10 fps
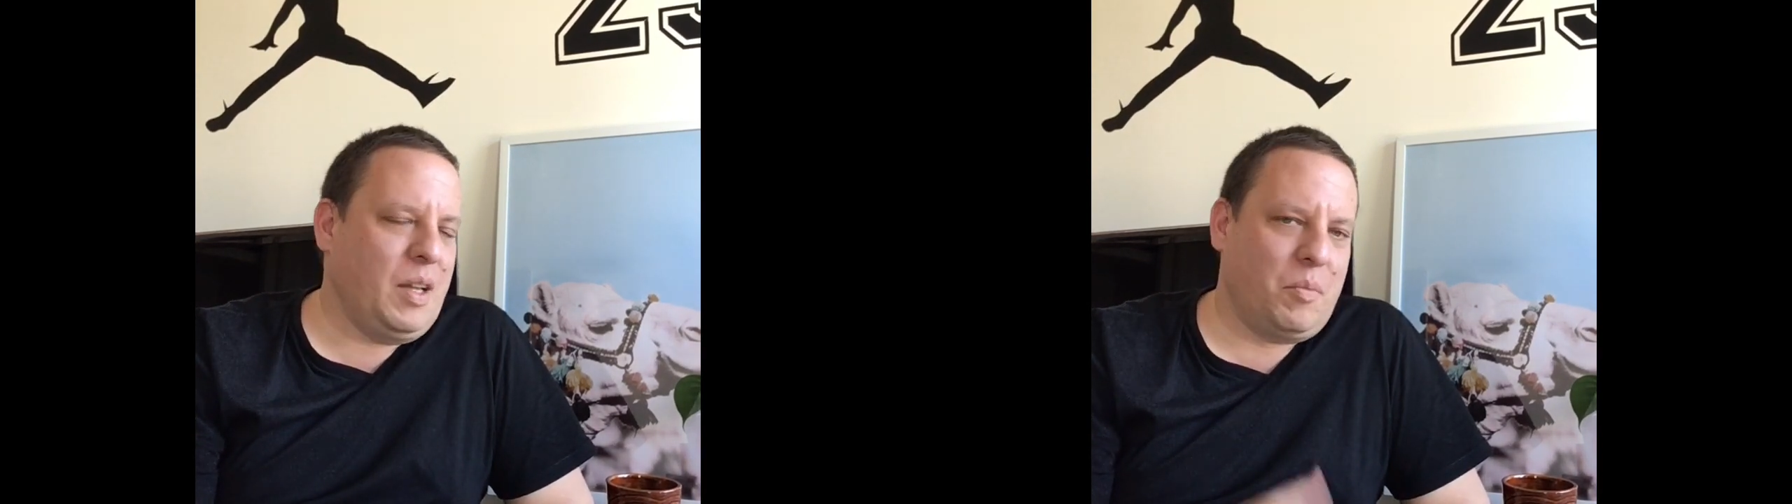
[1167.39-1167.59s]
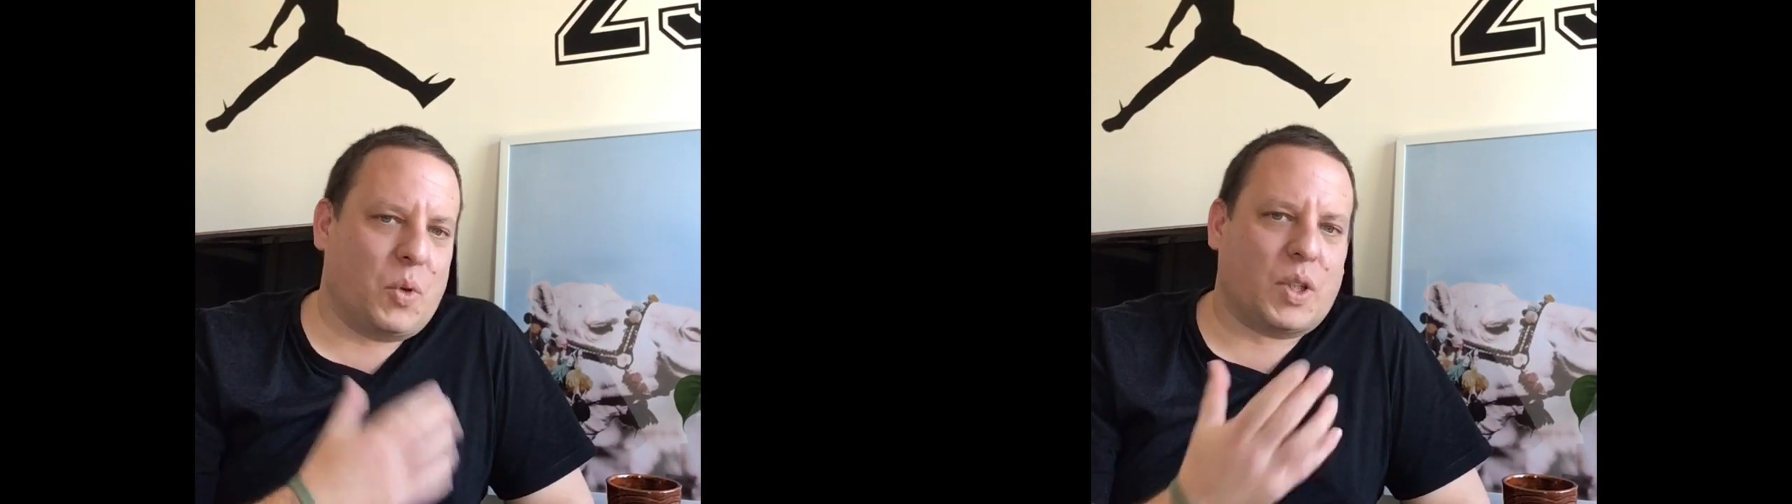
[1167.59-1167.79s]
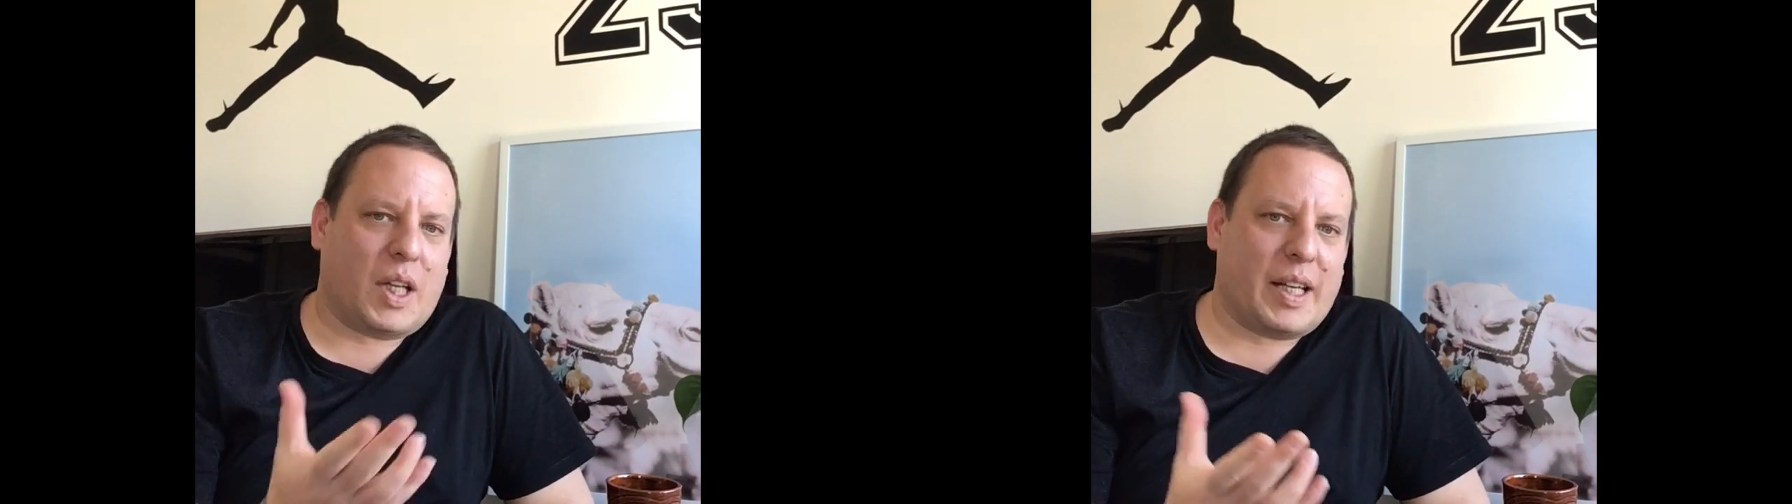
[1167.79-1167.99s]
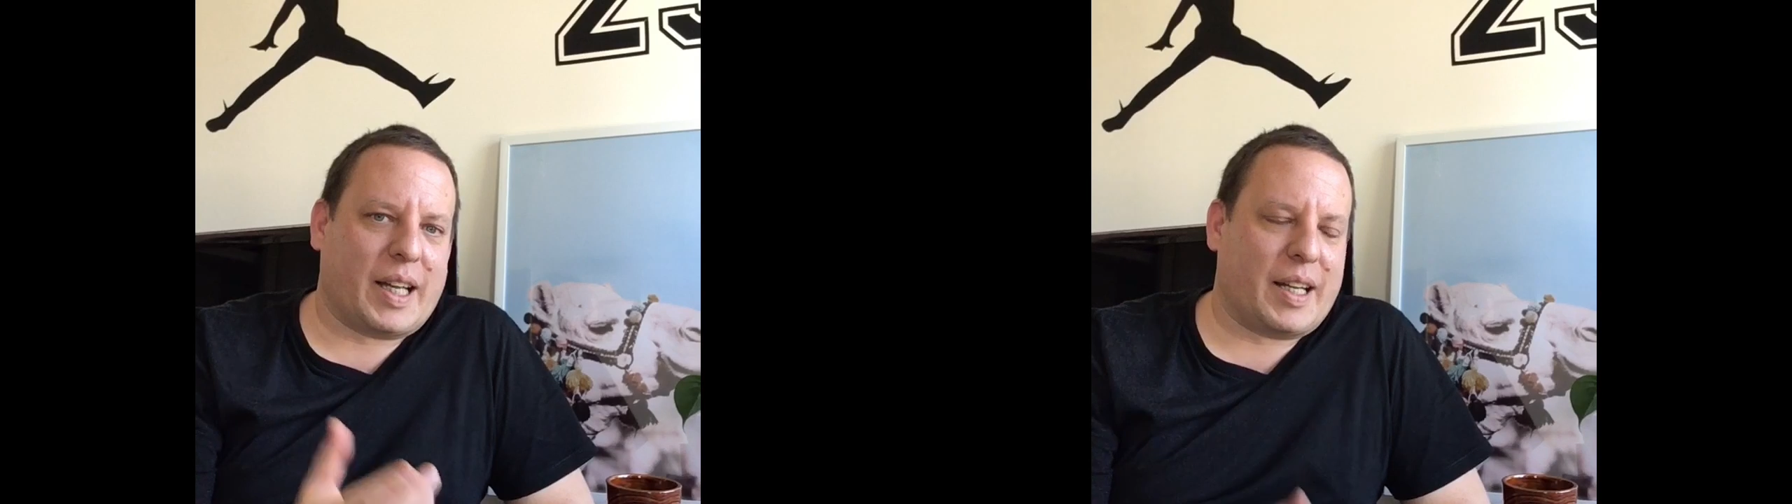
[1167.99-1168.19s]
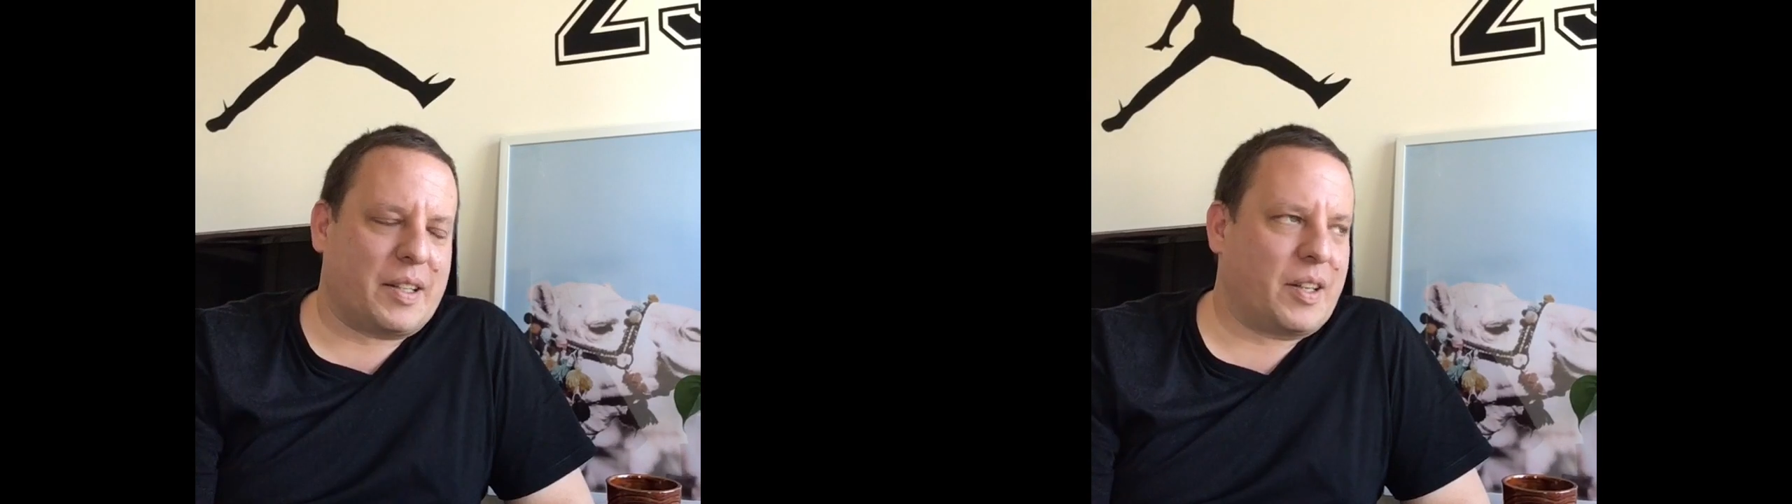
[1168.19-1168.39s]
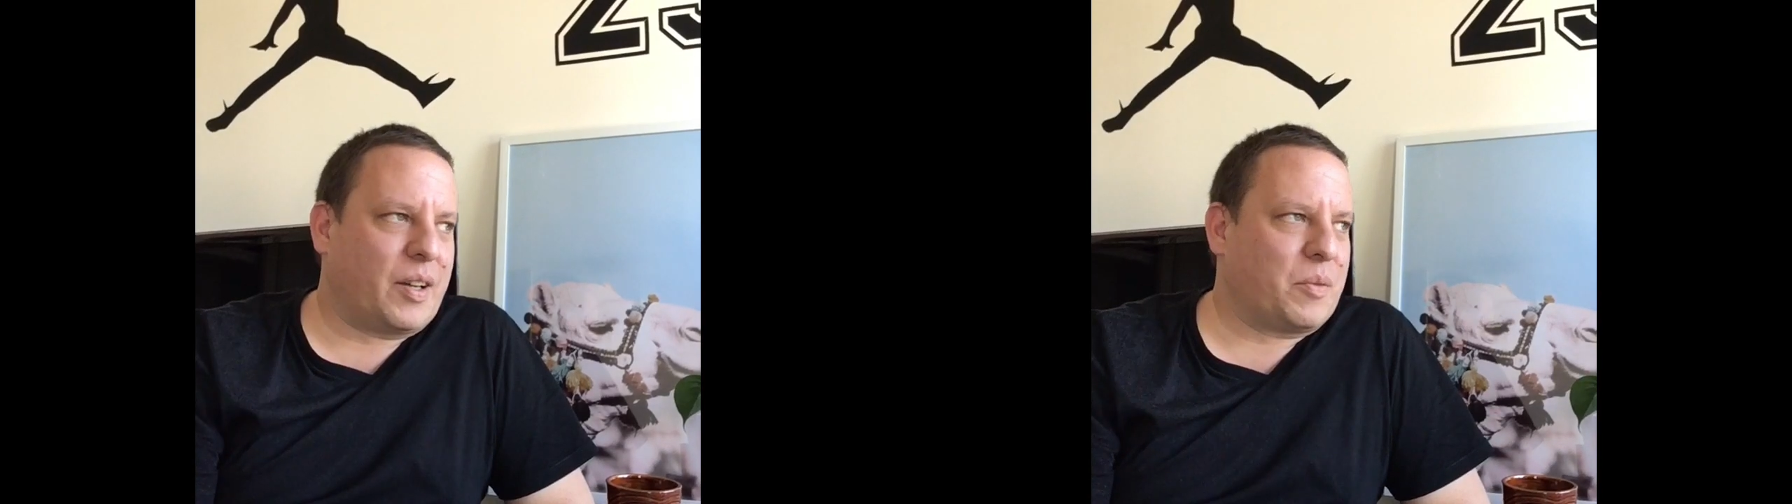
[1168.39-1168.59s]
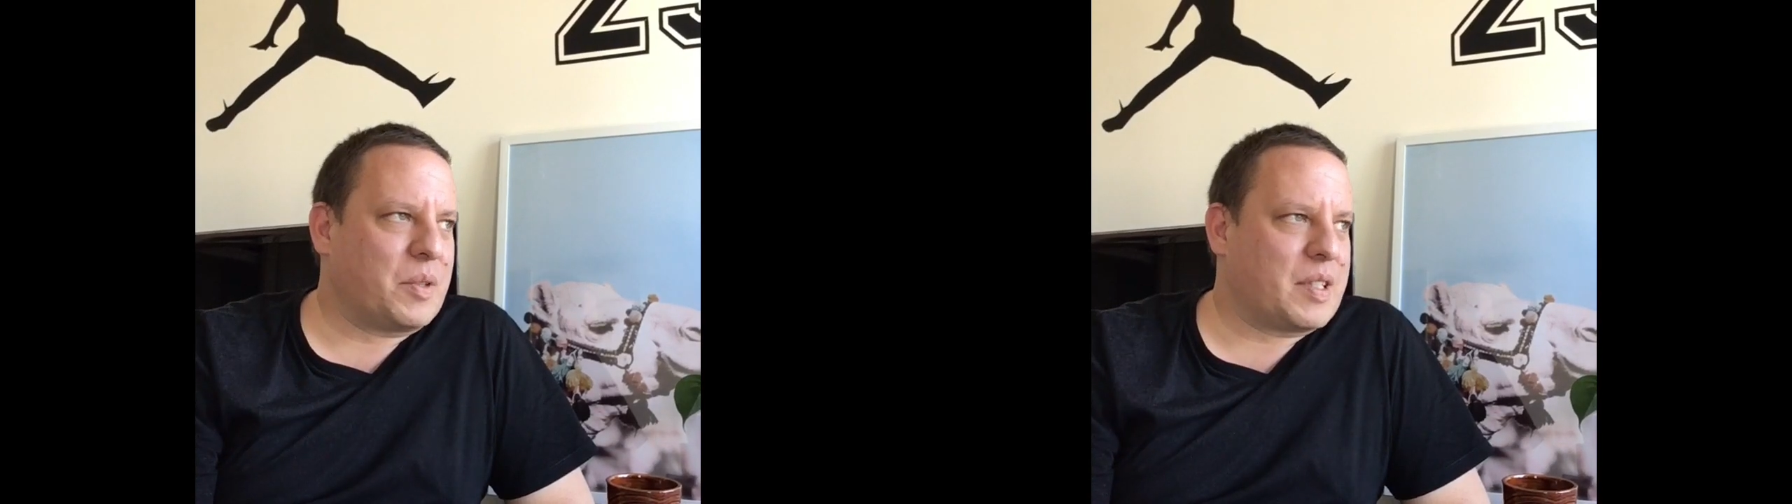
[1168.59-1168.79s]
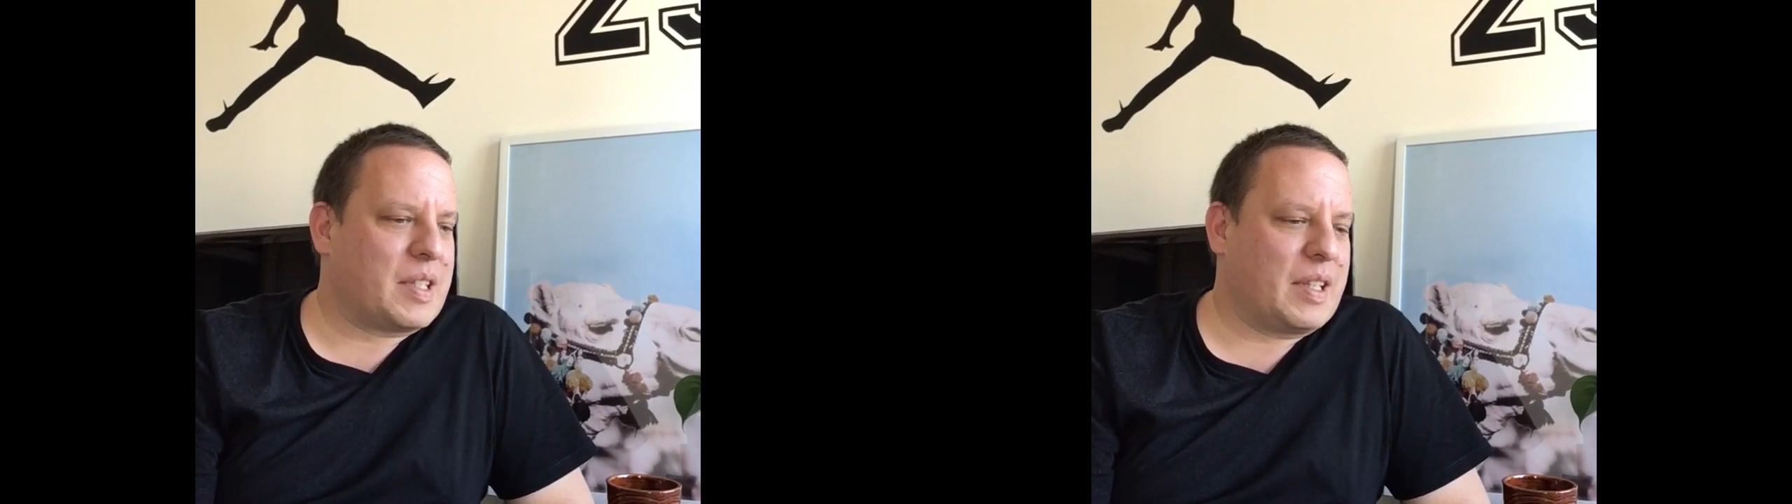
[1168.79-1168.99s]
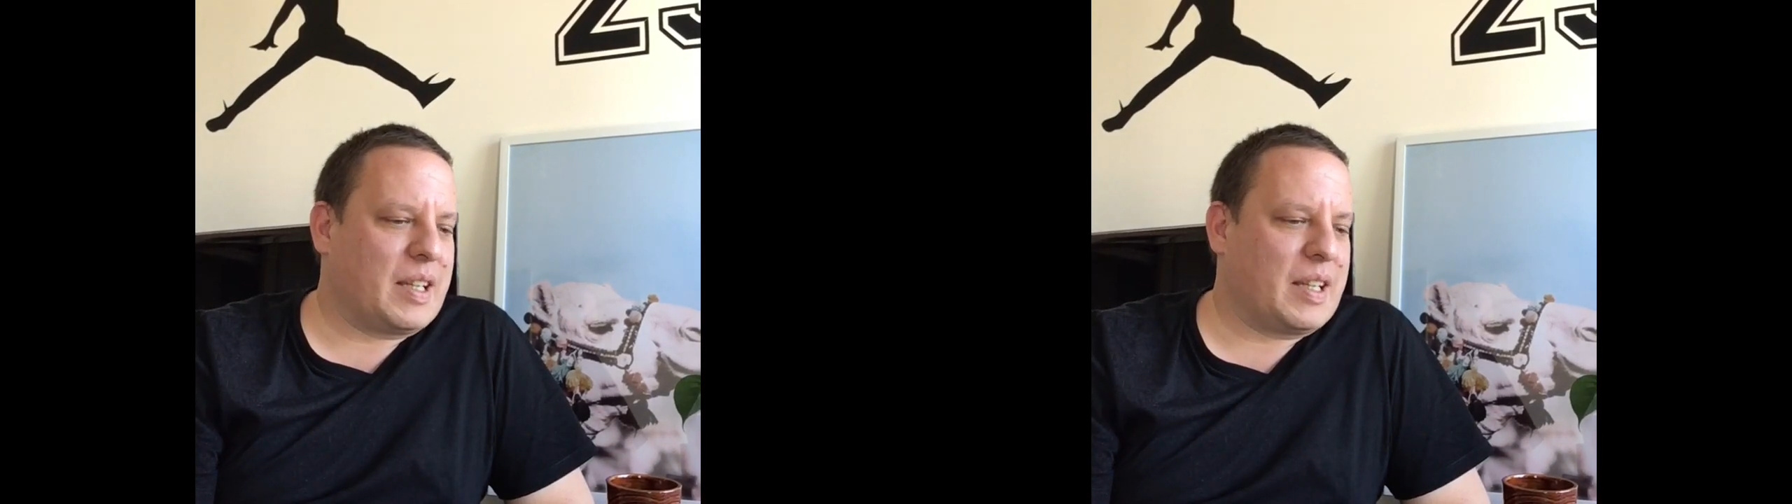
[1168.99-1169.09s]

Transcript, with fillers: more light-hearted note was